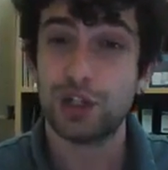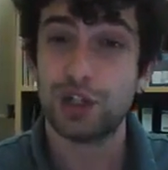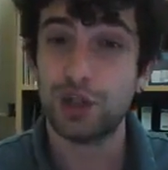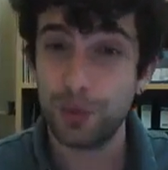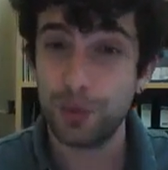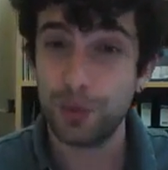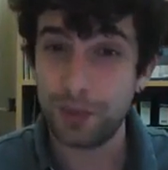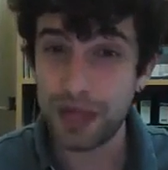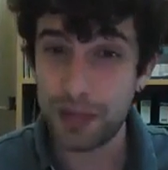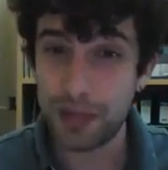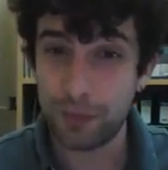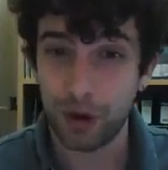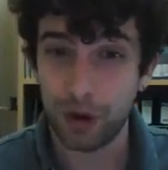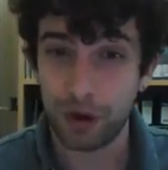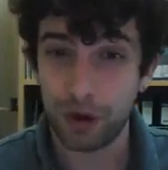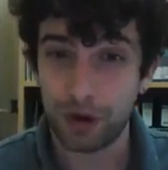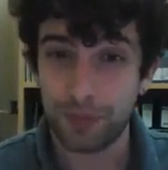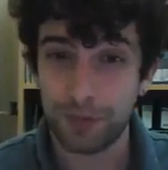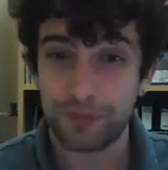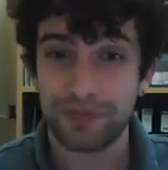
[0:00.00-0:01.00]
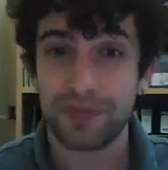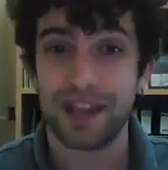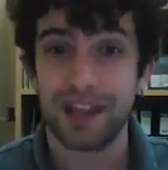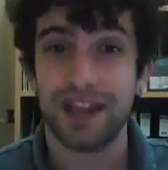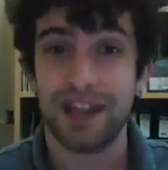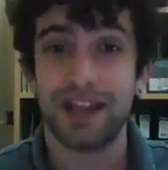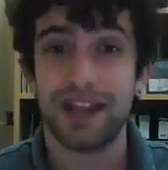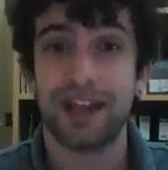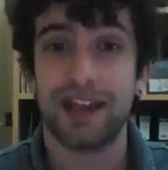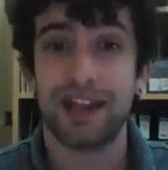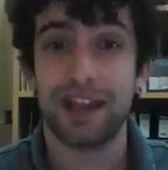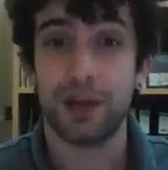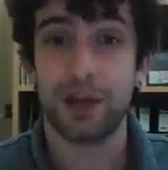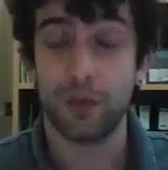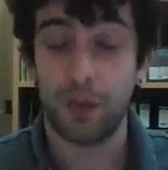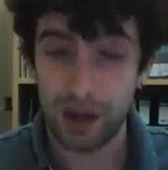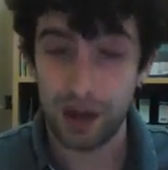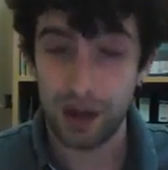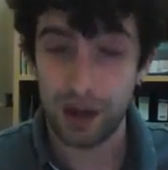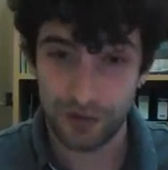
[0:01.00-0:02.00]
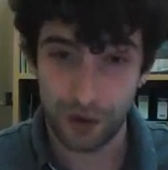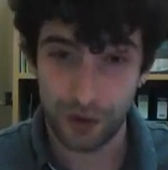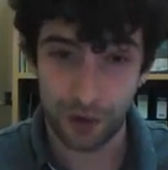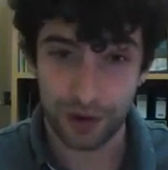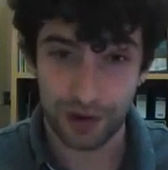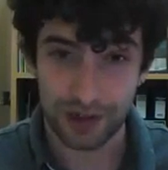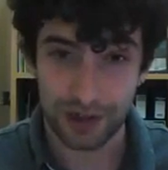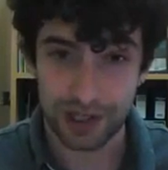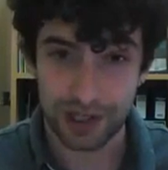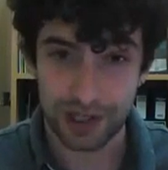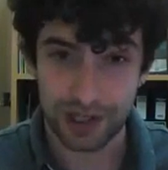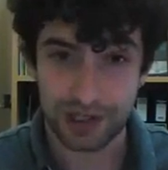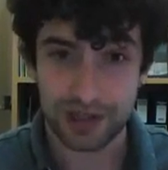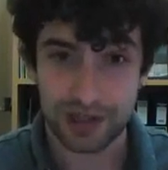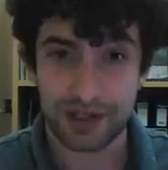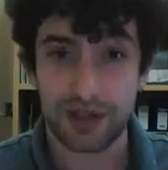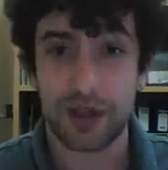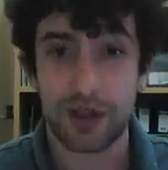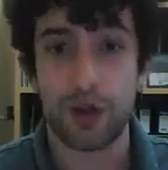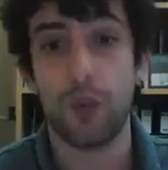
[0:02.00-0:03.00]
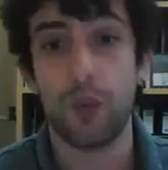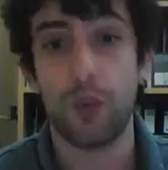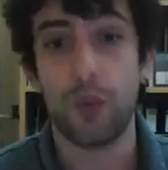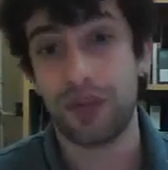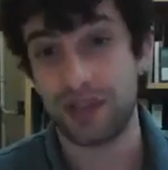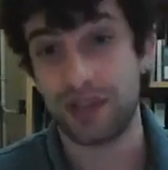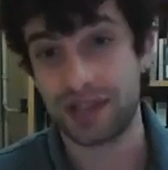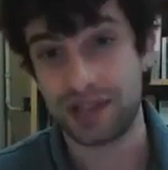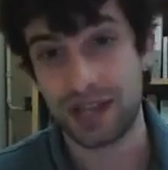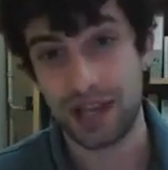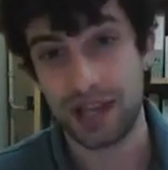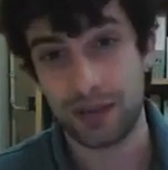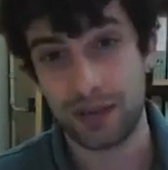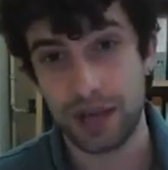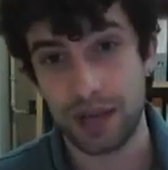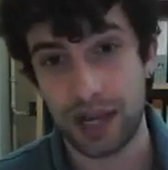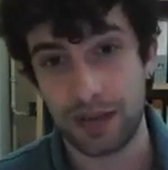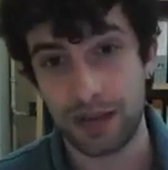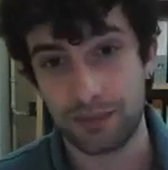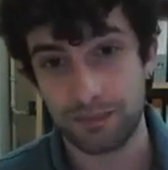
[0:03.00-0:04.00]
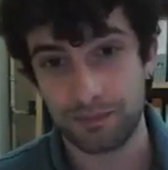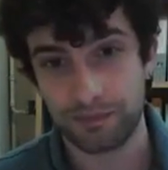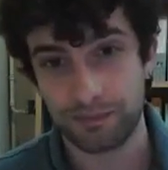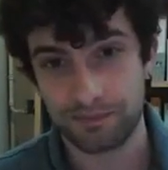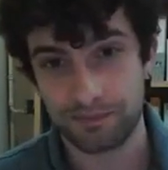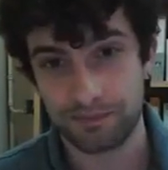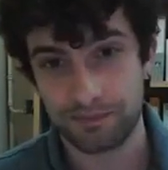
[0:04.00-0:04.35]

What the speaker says: two people in one voter list with the same name.